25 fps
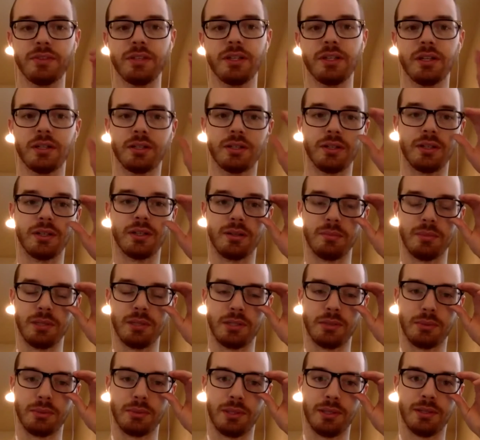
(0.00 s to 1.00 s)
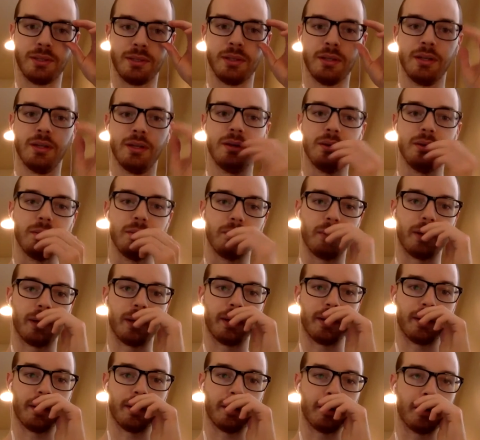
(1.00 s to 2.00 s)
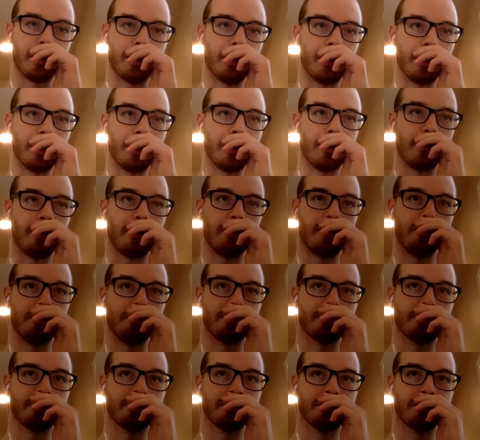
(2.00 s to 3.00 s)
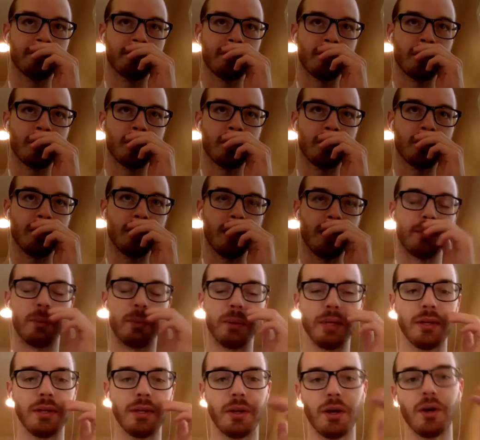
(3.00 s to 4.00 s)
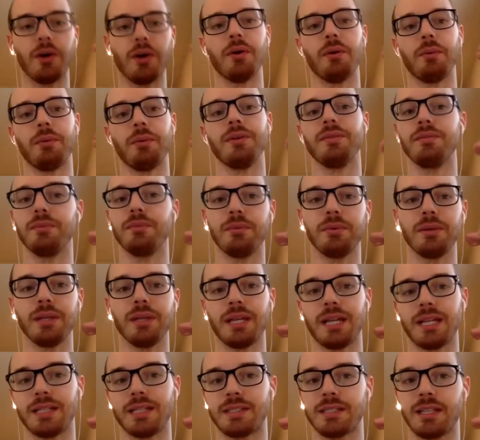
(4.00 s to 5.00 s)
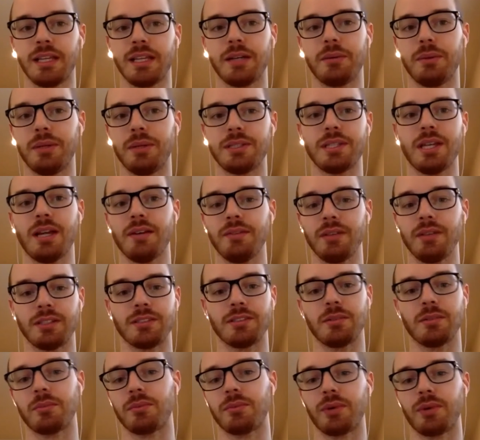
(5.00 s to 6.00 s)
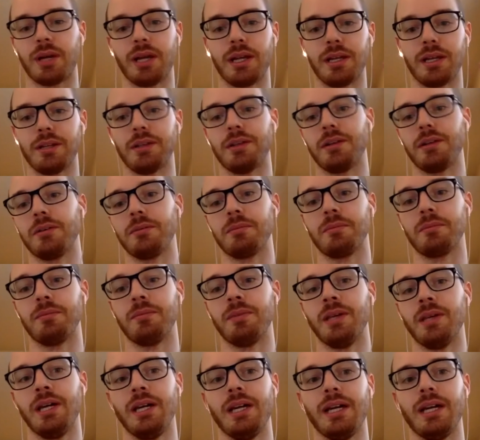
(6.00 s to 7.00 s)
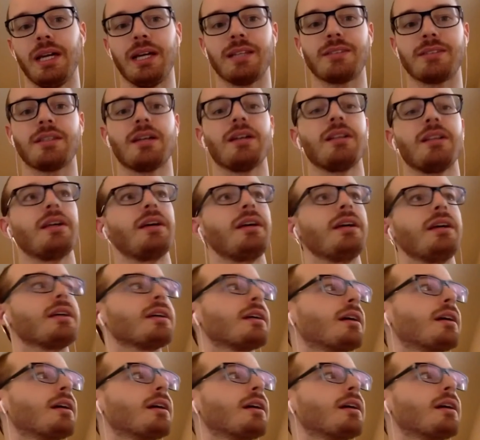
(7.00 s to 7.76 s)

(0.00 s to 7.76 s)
like a good in between where like we know we like it's not like we just have like some random. It's not like